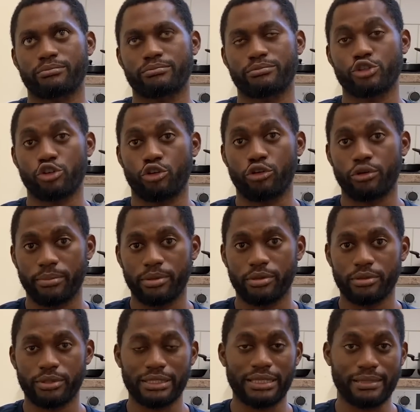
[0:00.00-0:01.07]
job
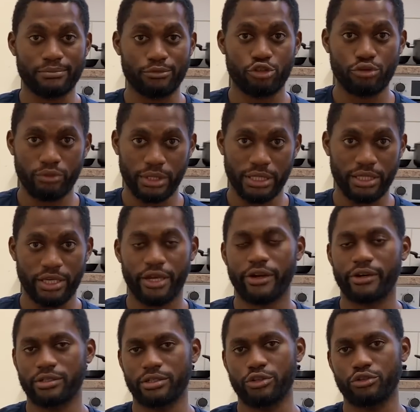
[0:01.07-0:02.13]
that I'm doing here
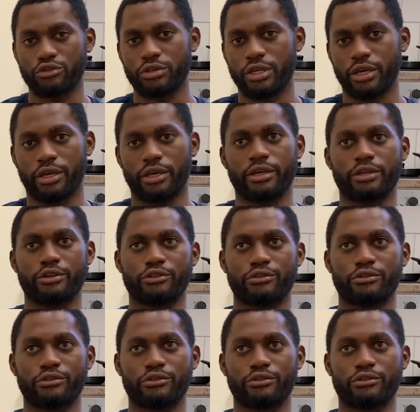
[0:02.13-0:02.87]
in the UK,